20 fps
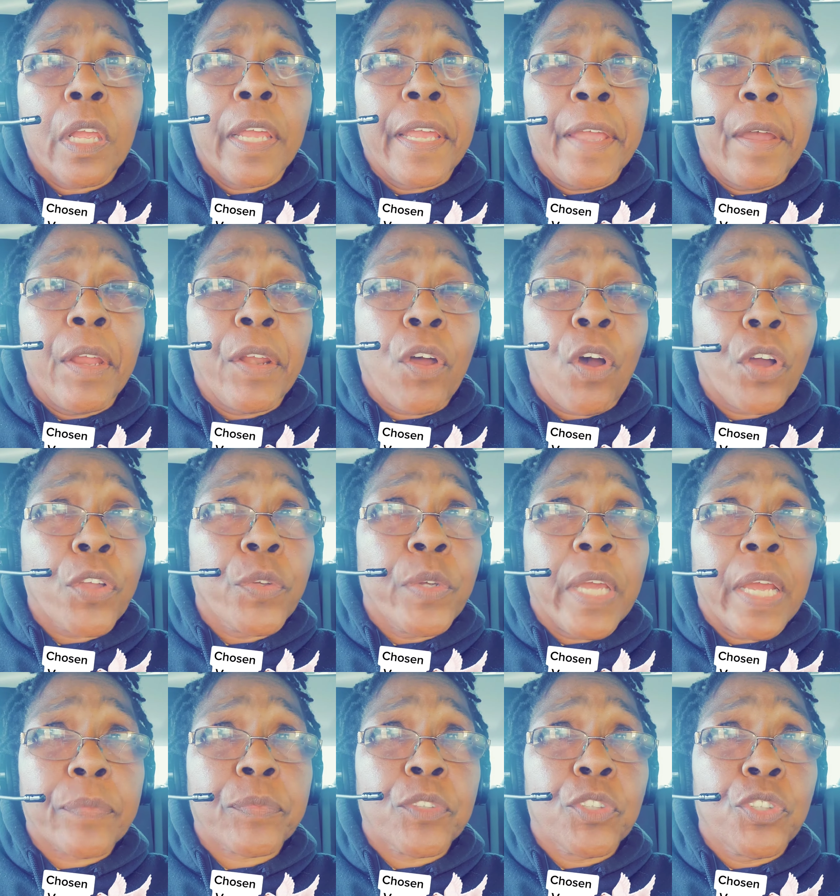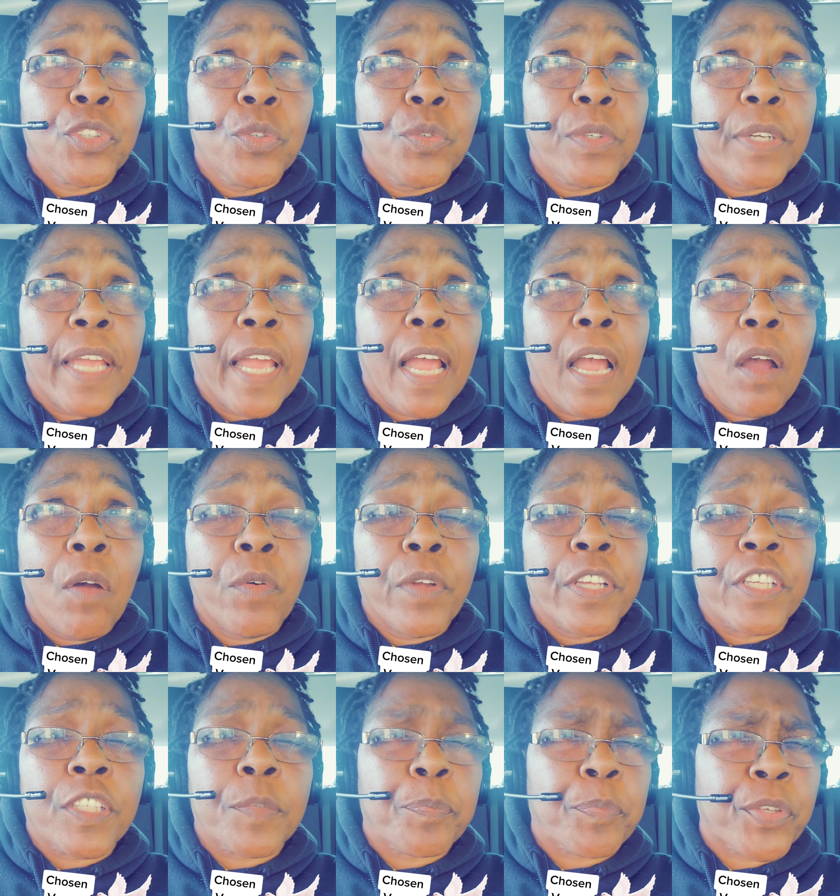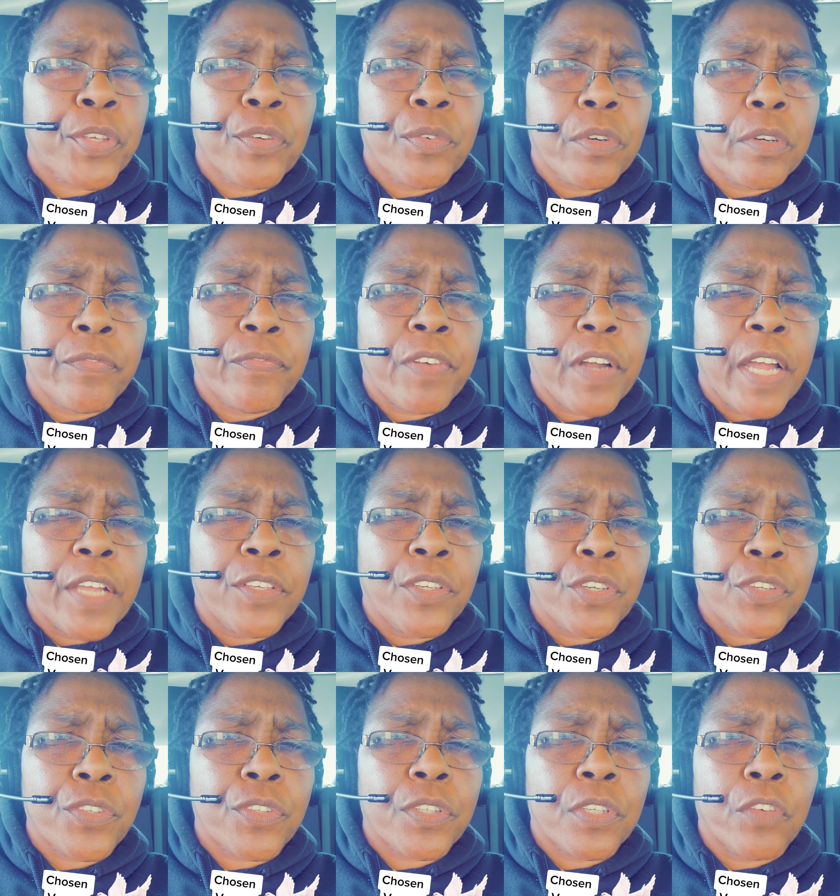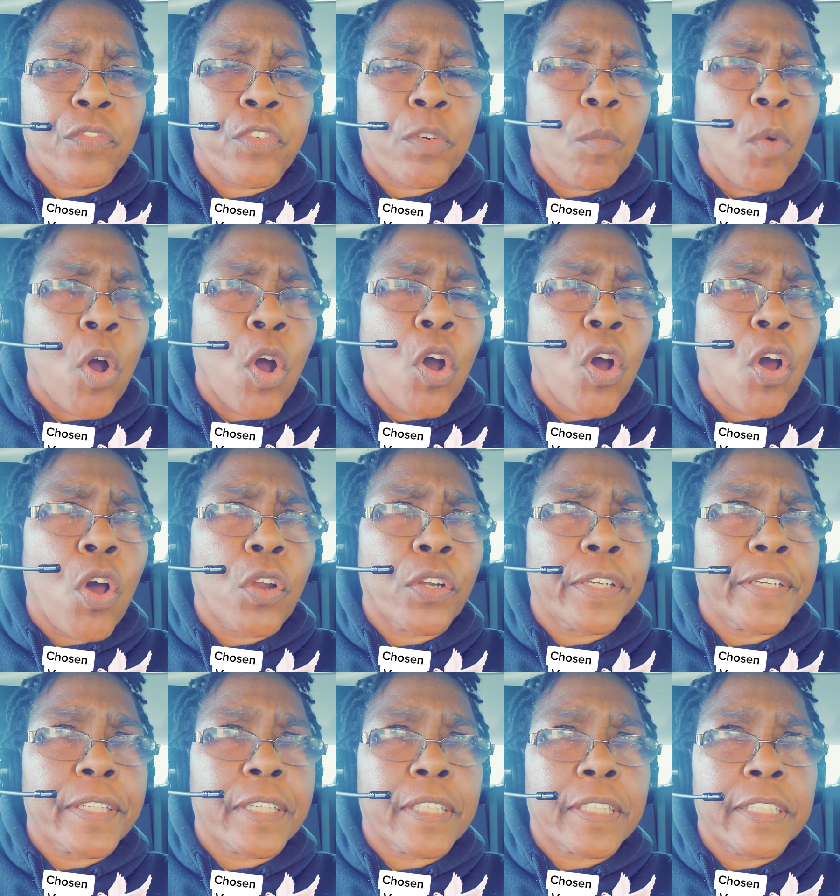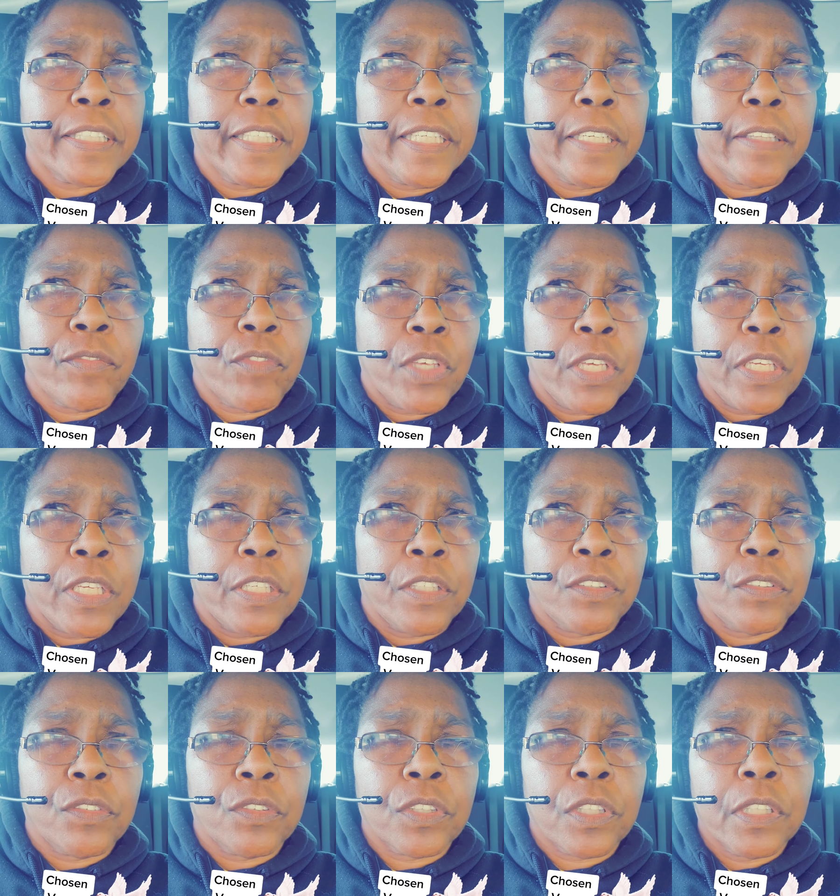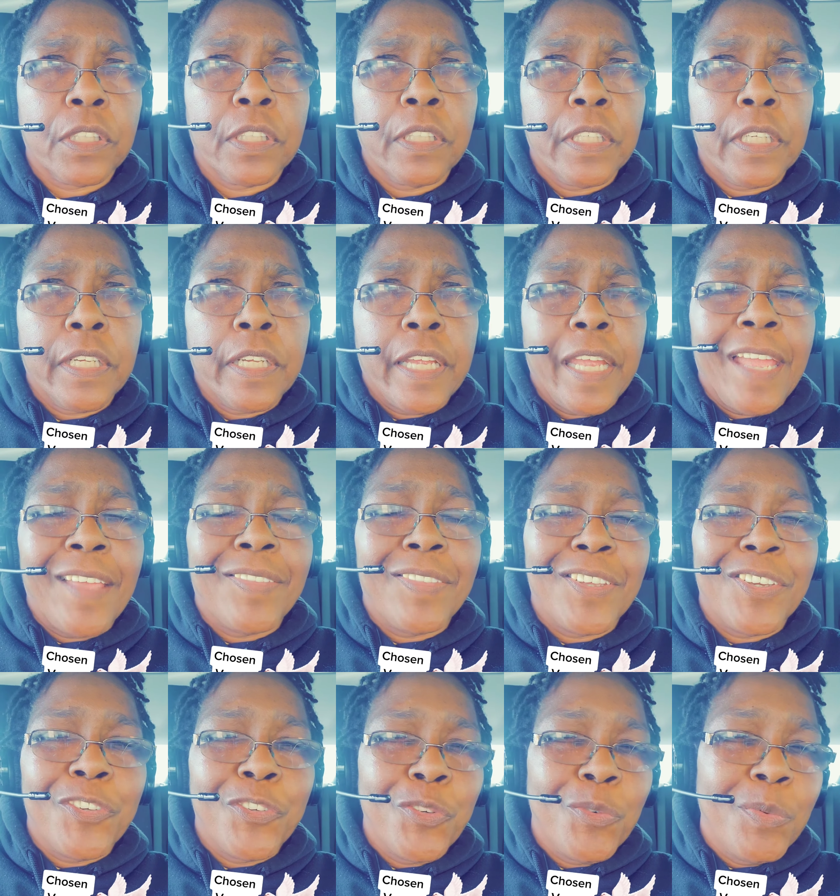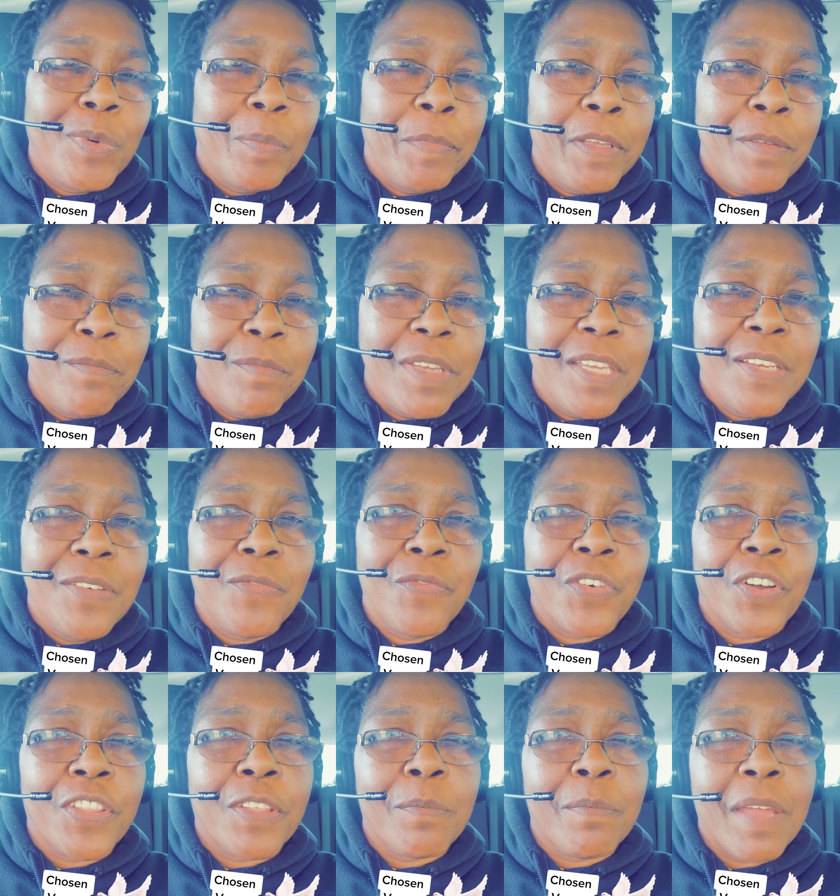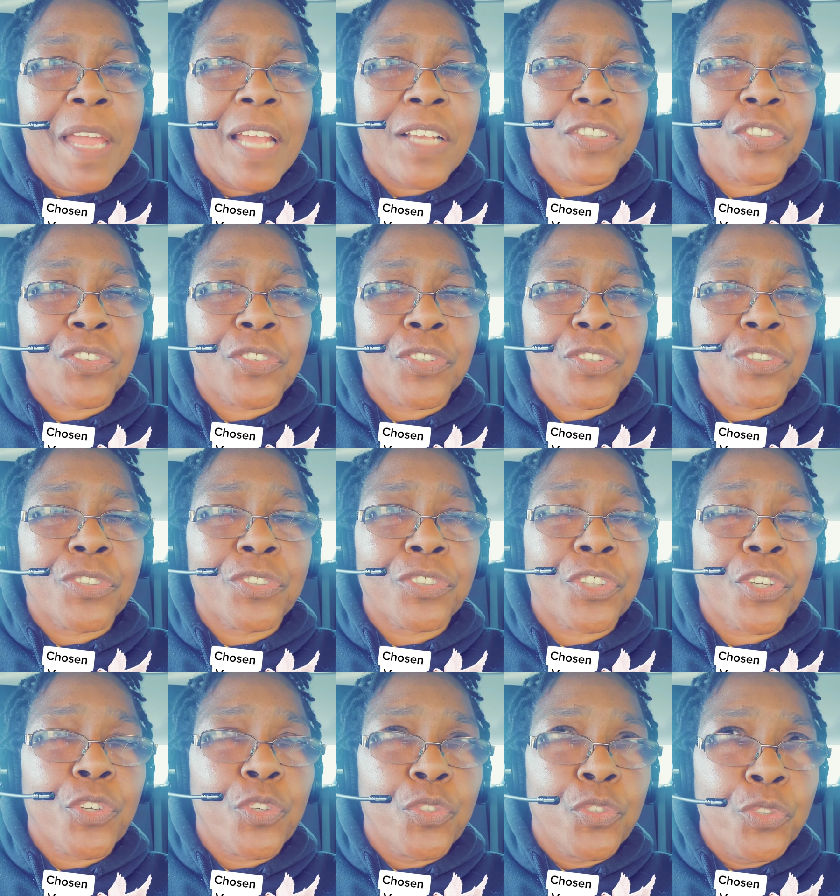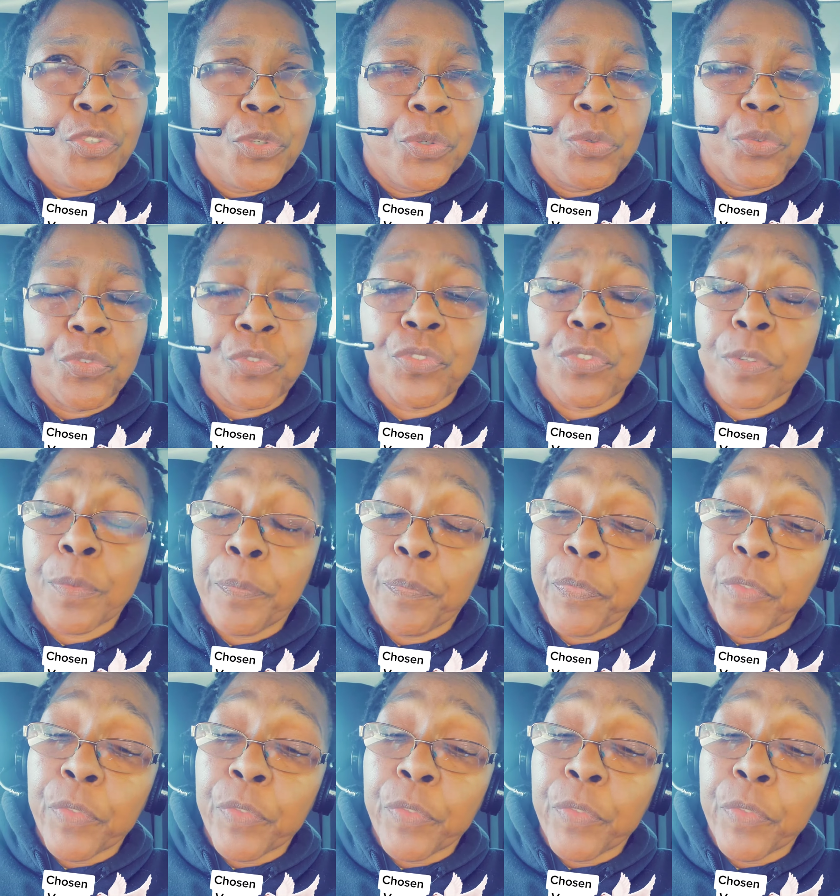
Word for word: And all you have to do now is purify yourself from all unclean things, and then you will be meet for the master's use.